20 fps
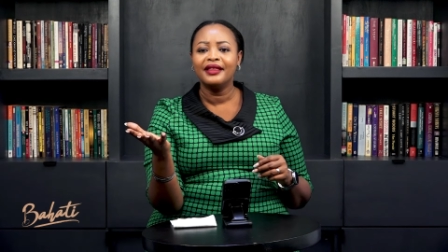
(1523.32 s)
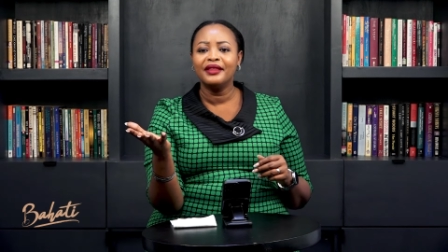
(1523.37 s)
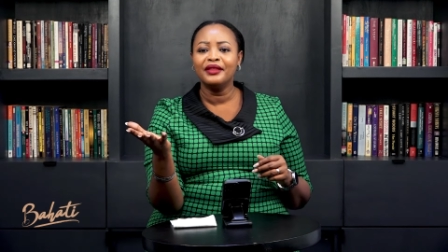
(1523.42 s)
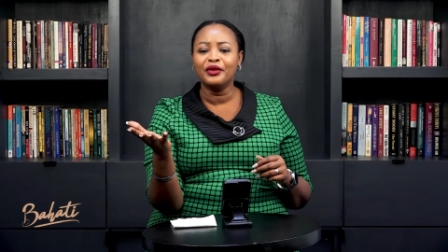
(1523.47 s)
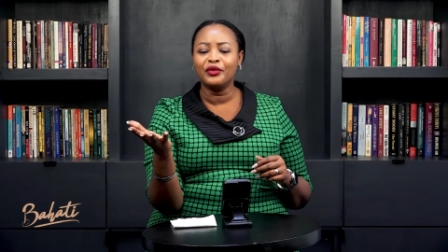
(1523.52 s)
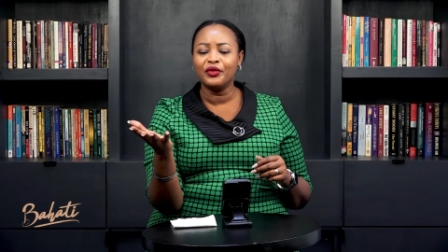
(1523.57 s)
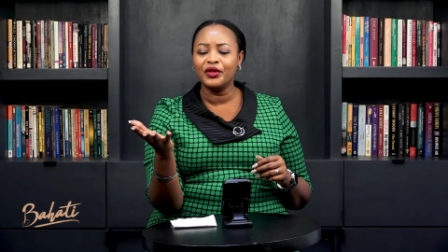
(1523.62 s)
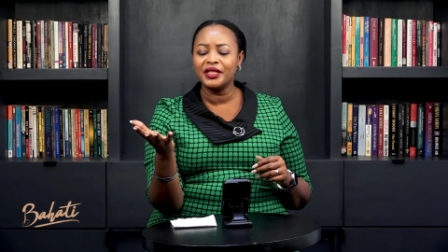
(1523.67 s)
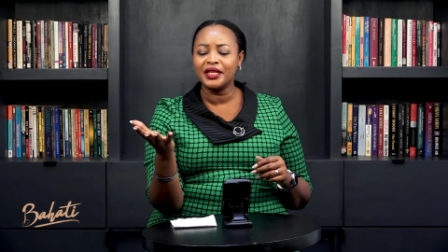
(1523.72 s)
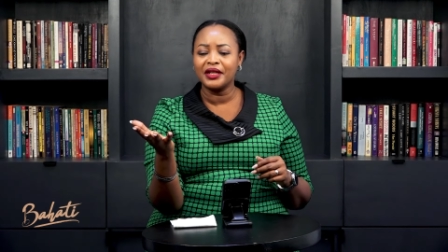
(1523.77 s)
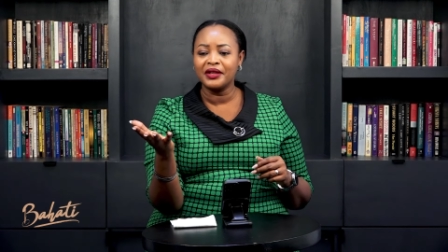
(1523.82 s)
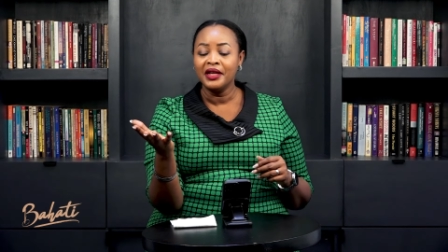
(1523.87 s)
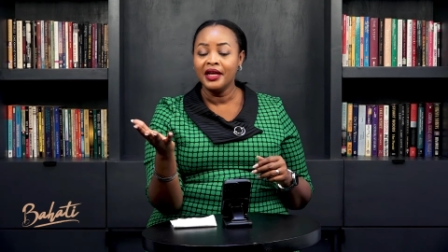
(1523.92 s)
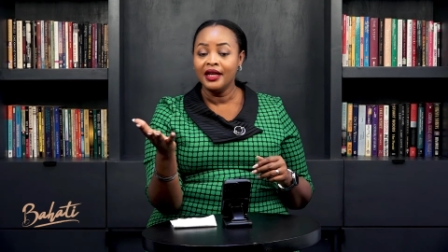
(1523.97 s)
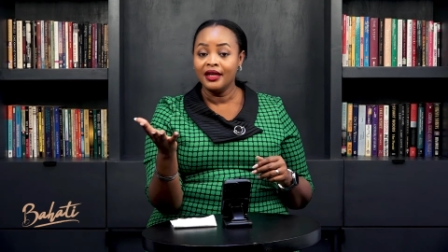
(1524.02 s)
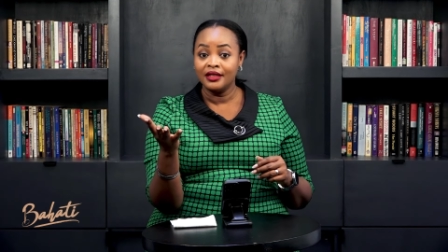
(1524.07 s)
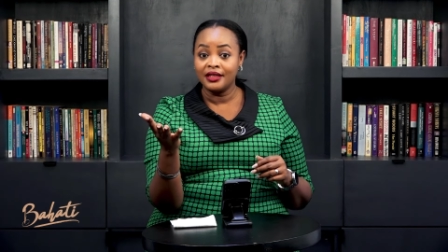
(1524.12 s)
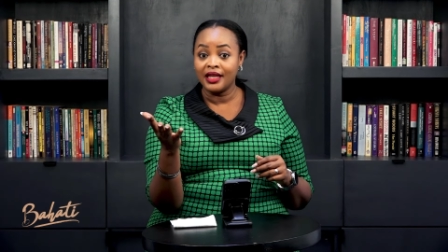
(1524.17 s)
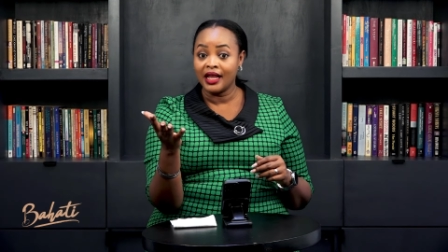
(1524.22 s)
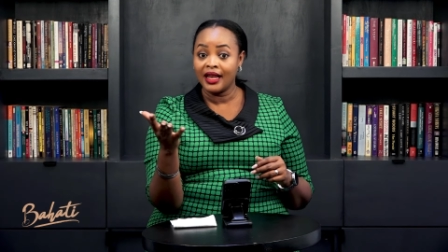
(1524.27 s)
the result
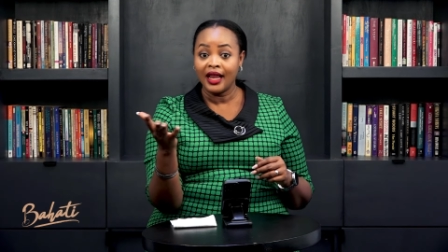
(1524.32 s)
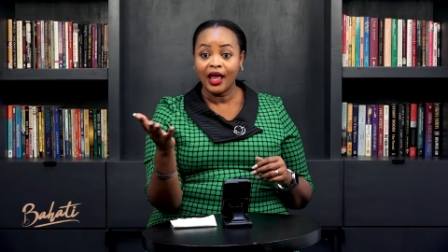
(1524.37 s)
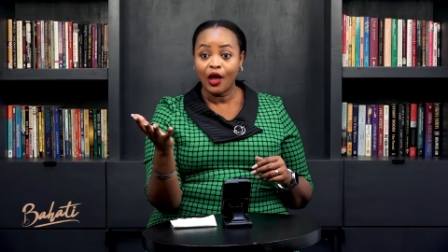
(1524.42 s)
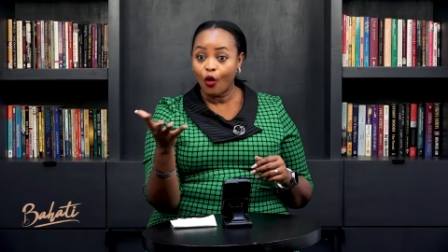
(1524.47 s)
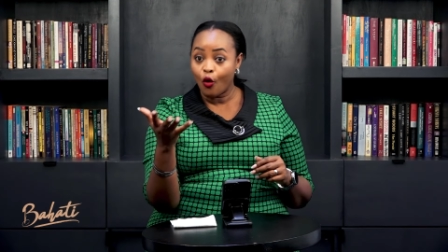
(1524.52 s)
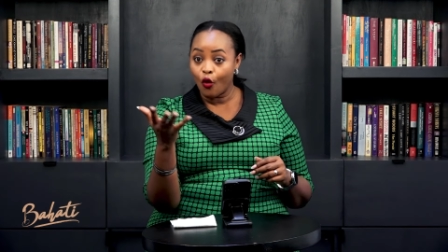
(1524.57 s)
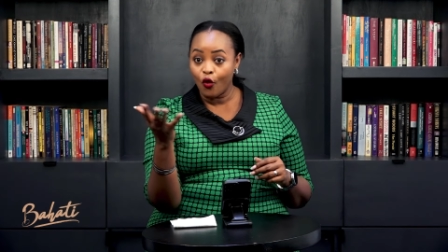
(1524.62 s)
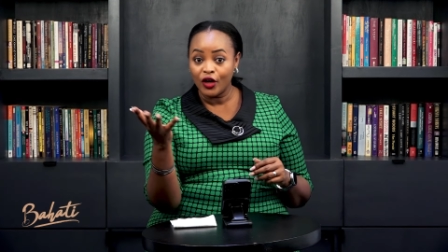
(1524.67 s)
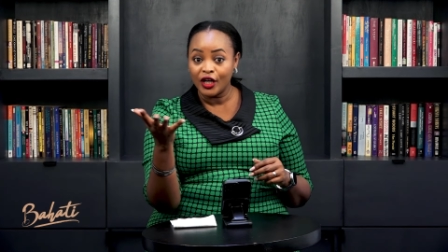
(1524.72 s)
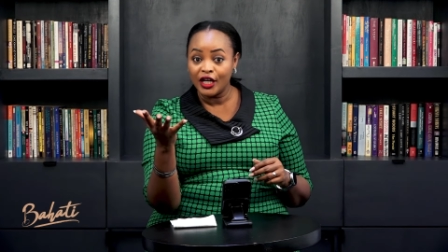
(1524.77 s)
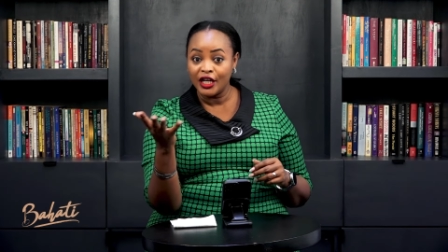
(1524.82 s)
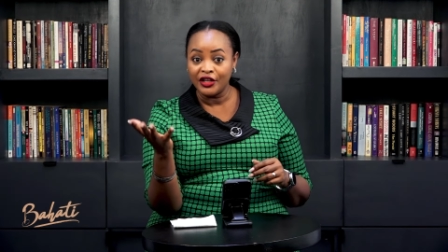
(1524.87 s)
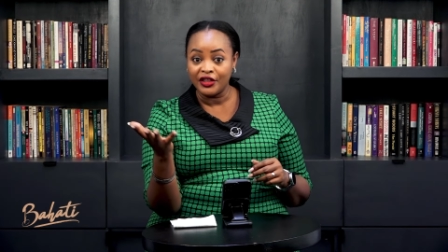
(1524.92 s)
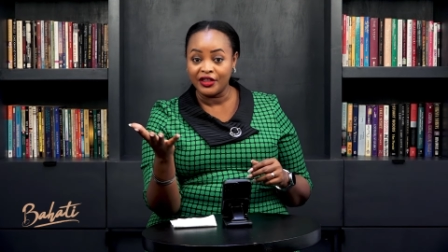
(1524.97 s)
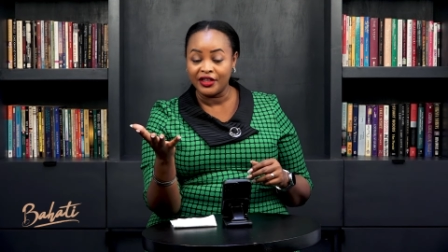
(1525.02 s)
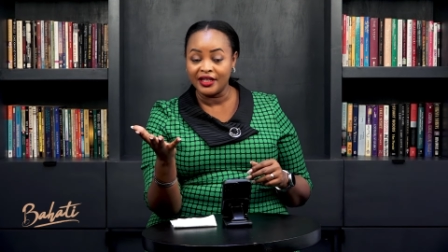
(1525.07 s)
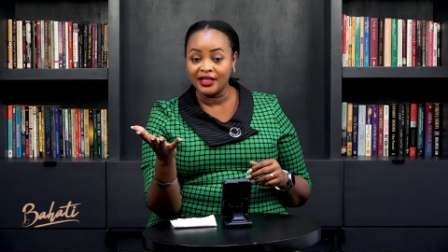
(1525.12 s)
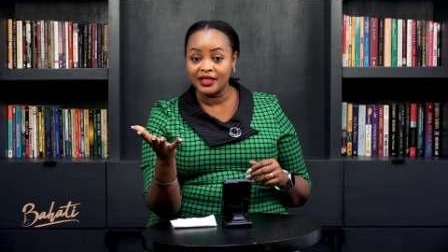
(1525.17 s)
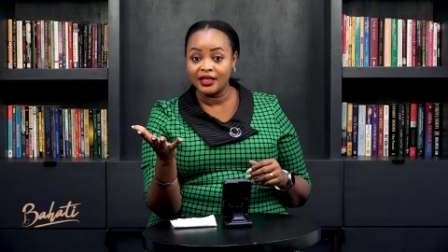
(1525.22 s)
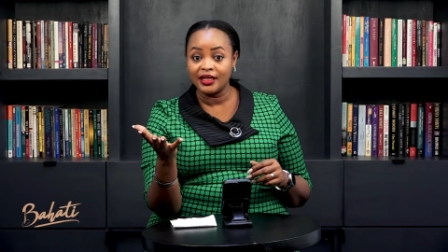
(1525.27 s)
is that only
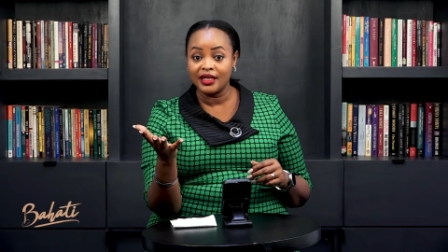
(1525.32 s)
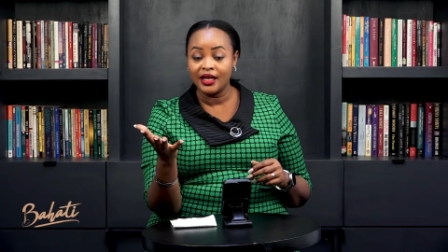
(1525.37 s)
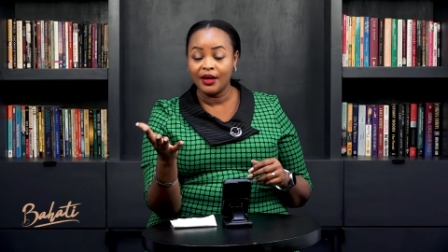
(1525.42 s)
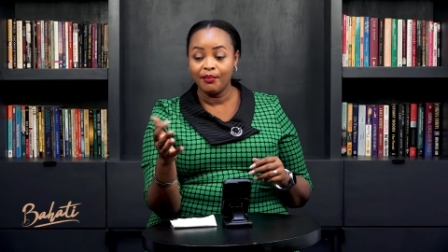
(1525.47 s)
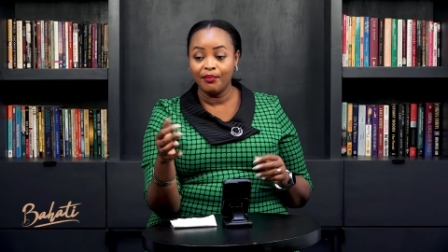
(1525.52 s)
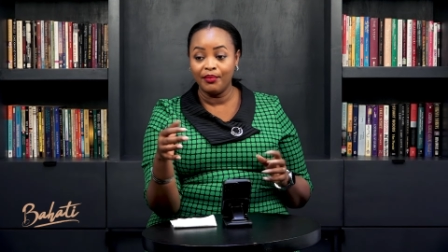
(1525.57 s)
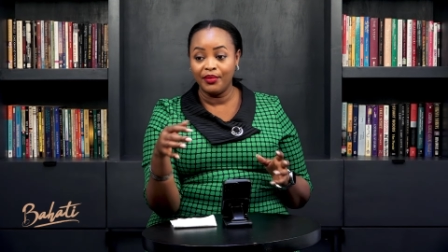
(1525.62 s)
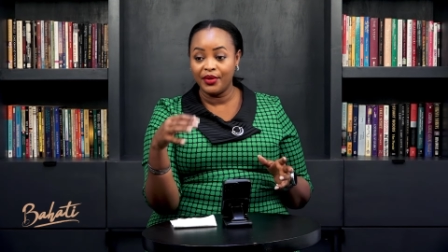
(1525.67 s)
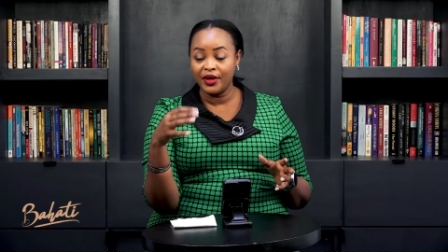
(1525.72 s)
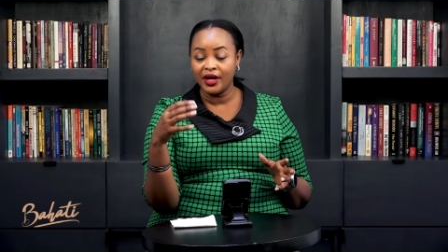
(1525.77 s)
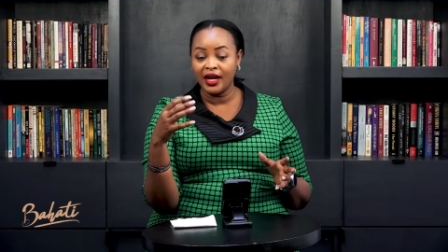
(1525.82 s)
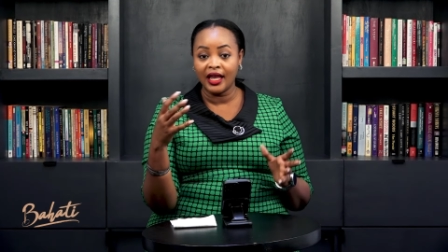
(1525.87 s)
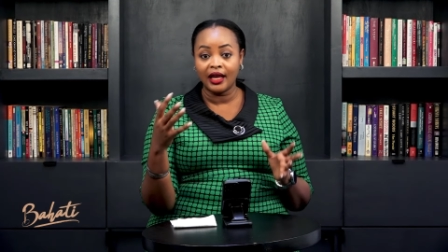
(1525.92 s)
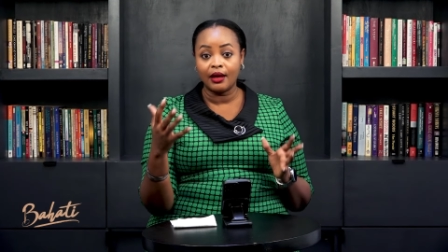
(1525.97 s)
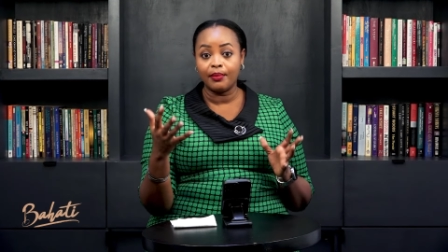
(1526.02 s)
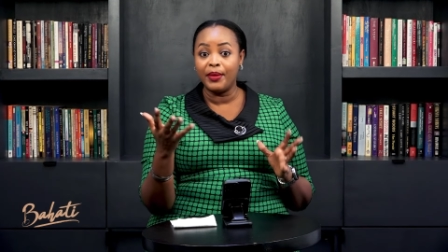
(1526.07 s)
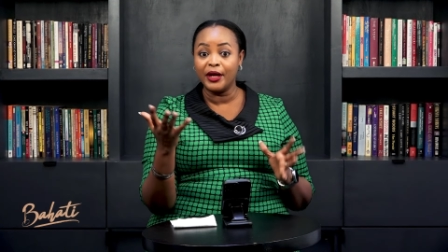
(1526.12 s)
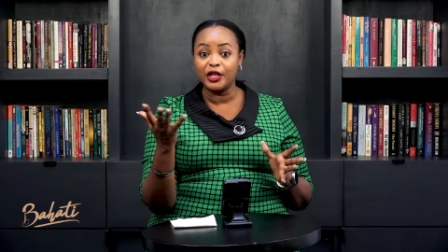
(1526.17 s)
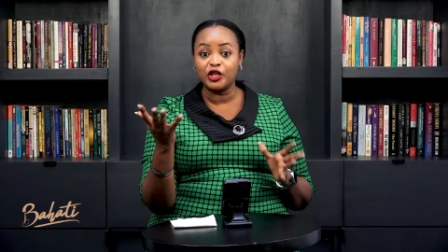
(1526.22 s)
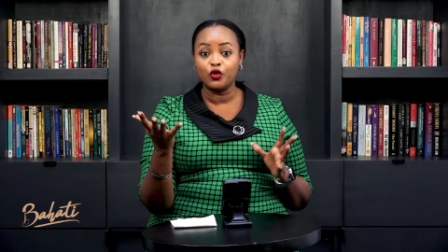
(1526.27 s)
this,
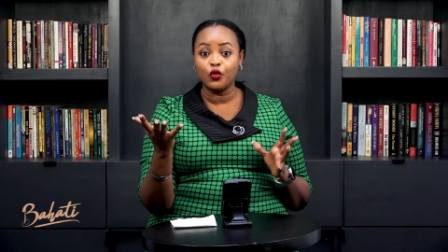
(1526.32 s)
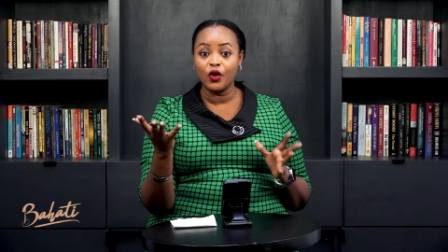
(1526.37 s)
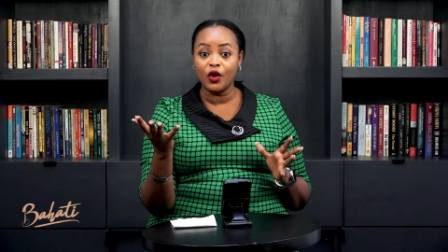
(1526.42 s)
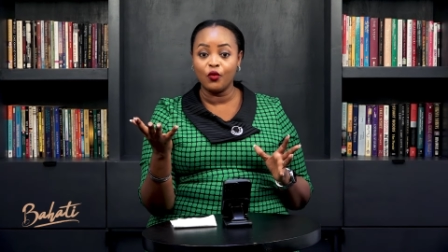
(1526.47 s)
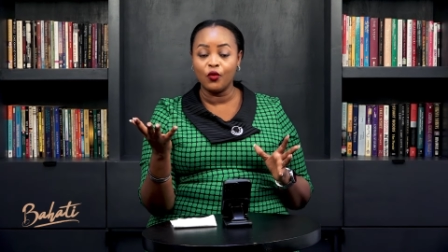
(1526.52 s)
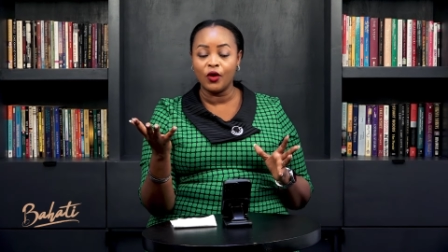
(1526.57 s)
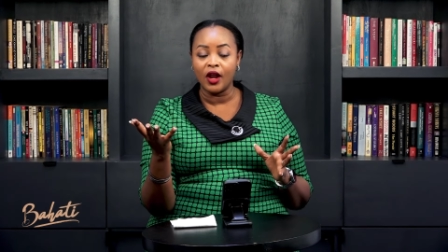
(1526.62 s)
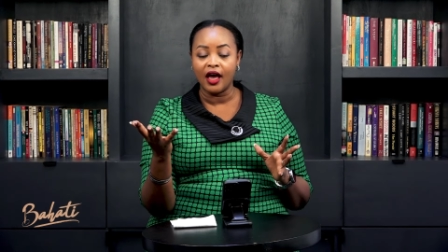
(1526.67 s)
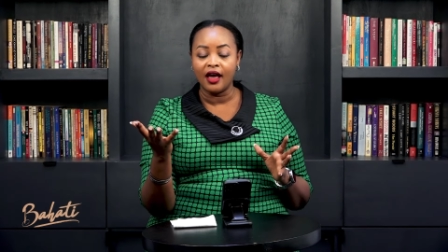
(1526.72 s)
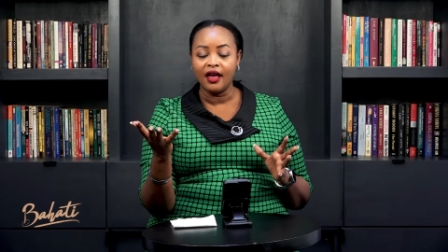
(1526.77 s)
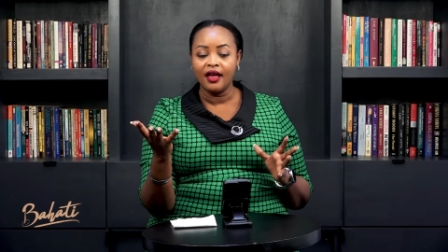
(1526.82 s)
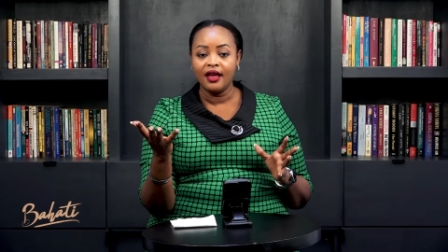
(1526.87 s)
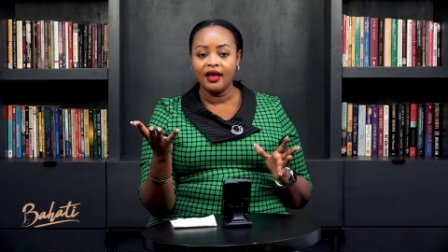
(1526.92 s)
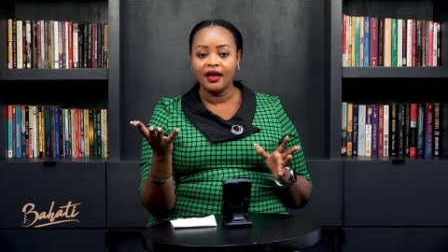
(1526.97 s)
like Bachiweula.